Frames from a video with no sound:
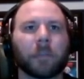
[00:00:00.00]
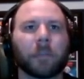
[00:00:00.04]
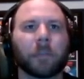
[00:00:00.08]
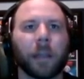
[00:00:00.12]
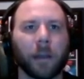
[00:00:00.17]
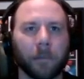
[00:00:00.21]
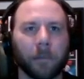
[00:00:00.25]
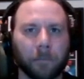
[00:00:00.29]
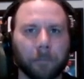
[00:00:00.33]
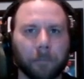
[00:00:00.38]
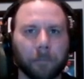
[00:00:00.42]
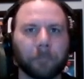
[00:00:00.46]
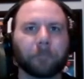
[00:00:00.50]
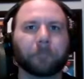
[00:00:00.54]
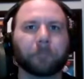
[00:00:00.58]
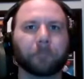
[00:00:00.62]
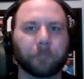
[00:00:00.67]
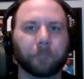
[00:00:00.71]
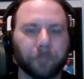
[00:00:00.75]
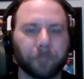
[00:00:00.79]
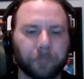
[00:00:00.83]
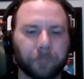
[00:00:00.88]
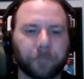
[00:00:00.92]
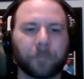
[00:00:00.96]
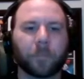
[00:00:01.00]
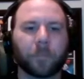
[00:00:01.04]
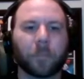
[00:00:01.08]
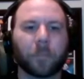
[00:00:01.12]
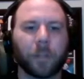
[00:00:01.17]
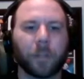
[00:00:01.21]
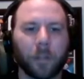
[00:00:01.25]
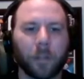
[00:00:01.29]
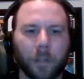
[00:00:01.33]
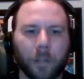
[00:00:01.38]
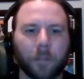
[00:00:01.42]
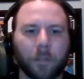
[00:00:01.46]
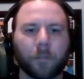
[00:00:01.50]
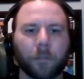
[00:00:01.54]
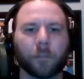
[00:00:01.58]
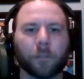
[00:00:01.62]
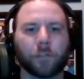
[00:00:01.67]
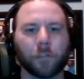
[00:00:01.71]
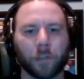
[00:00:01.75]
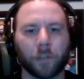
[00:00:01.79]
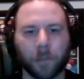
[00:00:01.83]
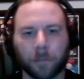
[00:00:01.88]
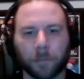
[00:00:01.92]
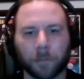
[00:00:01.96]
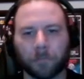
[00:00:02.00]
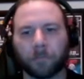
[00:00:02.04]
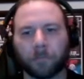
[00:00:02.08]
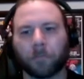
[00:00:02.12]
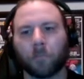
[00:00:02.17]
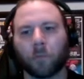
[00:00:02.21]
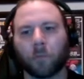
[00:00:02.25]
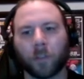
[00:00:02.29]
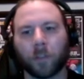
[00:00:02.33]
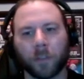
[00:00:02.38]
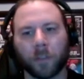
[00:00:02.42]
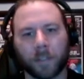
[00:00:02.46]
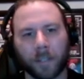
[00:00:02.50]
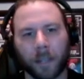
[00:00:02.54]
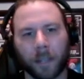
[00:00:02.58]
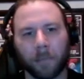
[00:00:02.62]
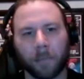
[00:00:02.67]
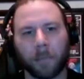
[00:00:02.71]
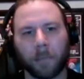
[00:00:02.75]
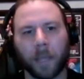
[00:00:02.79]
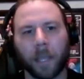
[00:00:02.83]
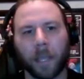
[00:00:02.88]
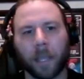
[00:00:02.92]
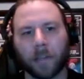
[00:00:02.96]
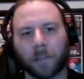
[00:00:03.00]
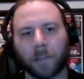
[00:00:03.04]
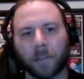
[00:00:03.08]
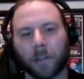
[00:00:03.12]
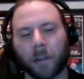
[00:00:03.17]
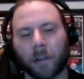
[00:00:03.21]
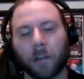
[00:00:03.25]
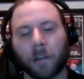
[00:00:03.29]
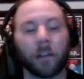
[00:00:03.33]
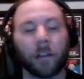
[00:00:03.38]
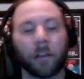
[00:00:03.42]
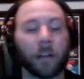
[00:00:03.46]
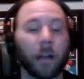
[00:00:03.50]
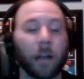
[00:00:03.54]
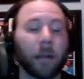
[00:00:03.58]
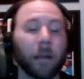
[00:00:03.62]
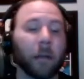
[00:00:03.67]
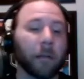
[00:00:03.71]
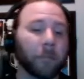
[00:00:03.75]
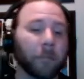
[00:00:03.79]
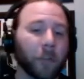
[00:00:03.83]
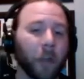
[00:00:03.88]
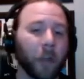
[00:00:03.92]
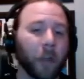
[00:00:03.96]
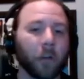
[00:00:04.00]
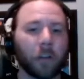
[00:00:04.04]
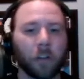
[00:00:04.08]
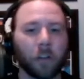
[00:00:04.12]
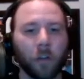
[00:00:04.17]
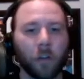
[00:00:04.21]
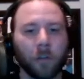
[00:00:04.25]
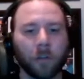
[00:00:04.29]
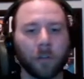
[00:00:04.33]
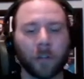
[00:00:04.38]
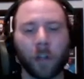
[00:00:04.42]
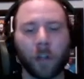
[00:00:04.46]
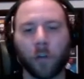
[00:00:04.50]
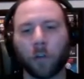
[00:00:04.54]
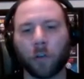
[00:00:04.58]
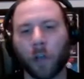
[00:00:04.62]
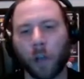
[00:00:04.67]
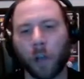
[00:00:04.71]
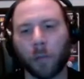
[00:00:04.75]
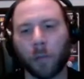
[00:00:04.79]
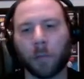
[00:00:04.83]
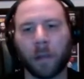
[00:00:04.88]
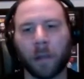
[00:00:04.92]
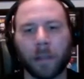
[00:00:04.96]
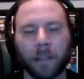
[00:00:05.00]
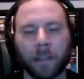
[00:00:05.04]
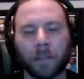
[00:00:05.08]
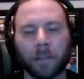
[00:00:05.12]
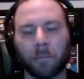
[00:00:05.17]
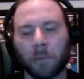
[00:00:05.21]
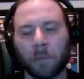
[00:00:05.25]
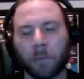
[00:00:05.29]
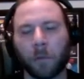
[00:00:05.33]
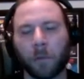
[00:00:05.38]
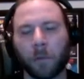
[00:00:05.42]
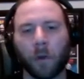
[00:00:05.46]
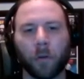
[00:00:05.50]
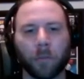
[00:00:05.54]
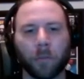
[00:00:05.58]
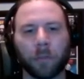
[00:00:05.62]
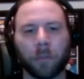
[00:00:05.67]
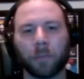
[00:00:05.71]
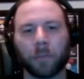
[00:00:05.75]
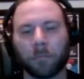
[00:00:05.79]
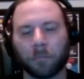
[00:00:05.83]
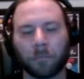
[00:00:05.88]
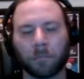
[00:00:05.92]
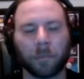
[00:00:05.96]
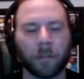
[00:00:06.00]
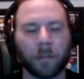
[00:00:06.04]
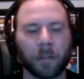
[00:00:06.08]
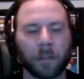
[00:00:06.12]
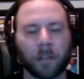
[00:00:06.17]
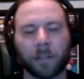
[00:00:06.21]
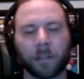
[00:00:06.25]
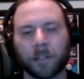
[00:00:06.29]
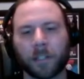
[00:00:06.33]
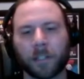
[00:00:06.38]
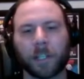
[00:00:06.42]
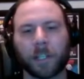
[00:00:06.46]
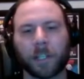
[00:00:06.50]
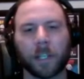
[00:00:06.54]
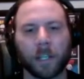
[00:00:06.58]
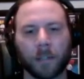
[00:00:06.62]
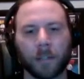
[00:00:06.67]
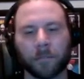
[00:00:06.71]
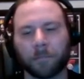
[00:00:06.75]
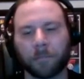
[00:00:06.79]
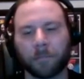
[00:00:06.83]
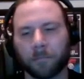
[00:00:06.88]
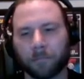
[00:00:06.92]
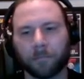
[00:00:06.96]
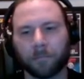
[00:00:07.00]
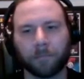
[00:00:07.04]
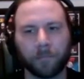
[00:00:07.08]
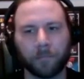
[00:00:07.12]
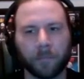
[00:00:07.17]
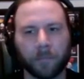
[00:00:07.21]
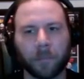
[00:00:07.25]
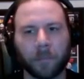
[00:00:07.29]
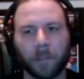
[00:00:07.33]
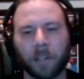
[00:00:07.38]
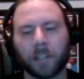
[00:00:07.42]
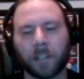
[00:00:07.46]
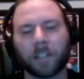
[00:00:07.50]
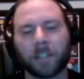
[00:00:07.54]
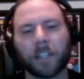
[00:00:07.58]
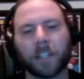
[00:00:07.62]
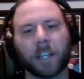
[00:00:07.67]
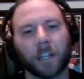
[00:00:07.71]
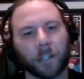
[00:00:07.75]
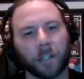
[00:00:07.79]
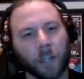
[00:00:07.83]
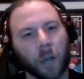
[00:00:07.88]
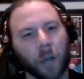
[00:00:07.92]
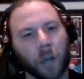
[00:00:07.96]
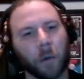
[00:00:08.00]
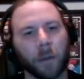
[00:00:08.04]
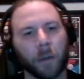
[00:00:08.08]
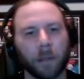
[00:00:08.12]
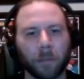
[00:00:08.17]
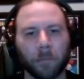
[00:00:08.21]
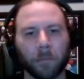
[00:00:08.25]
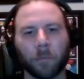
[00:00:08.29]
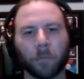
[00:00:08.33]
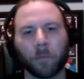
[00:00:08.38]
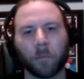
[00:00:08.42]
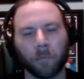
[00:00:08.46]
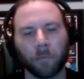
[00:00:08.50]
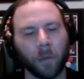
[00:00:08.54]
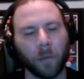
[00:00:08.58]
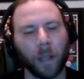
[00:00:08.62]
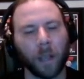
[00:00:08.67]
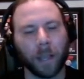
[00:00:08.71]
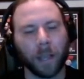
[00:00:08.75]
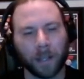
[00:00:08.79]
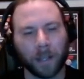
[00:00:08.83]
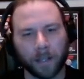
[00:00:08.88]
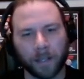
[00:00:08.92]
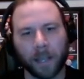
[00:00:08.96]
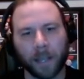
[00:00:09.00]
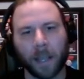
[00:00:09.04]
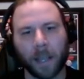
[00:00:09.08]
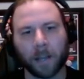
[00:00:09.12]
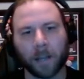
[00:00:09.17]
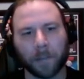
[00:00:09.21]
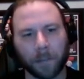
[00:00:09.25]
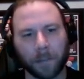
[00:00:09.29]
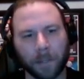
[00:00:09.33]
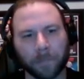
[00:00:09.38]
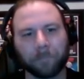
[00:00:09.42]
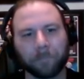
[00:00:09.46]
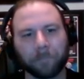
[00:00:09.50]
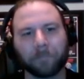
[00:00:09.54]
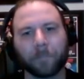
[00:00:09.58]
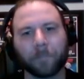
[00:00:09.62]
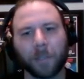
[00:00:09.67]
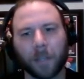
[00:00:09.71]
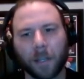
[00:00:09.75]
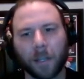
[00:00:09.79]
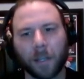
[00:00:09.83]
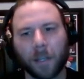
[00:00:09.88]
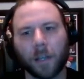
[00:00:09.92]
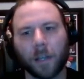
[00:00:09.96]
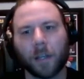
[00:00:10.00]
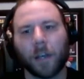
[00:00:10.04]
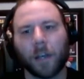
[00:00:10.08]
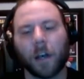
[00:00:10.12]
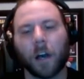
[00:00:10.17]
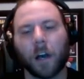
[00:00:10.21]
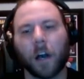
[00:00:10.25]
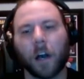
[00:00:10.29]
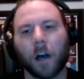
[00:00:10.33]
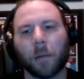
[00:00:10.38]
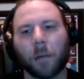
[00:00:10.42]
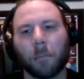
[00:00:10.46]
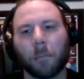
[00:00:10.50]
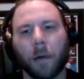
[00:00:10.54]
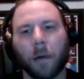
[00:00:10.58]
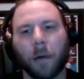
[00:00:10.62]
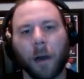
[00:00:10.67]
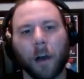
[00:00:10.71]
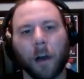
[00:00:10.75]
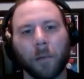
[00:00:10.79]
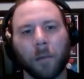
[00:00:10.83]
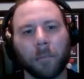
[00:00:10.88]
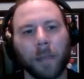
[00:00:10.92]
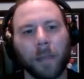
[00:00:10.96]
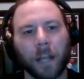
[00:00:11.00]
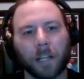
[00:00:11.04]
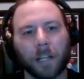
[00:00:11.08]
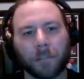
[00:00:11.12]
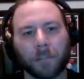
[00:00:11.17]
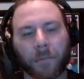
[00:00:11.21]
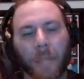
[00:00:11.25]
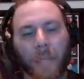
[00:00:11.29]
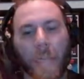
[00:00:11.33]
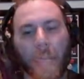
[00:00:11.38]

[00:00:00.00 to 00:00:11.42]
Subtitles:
yeah, for sure, we're on the same page. I have Cody, you have Ogogo, but I think we both could see it going way. Right, exactly. Up next, we